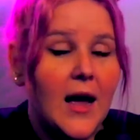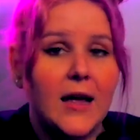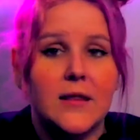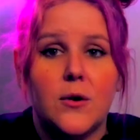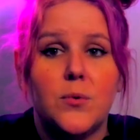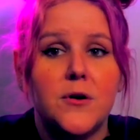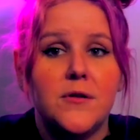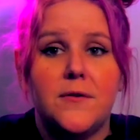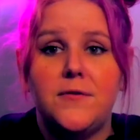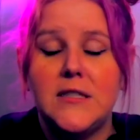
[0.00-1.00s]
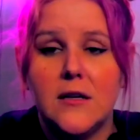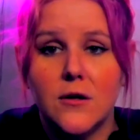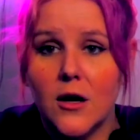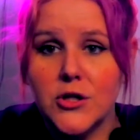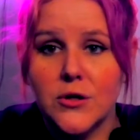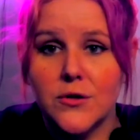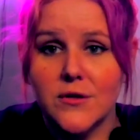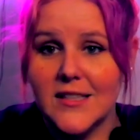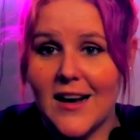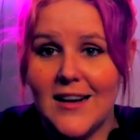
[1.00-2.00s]
and like what are the physiological
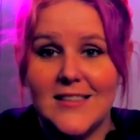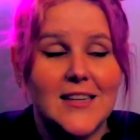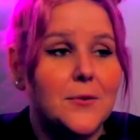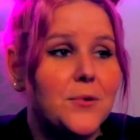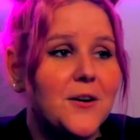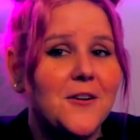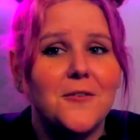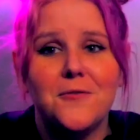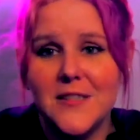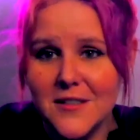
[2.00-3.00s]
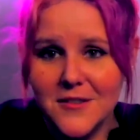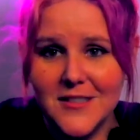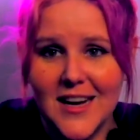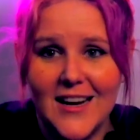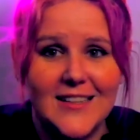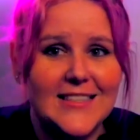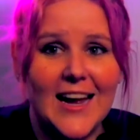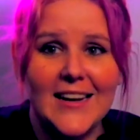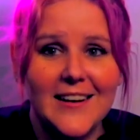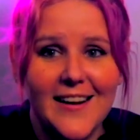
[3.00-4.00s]
signs and what are your physical signs
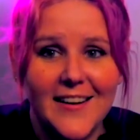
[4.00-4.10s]
and.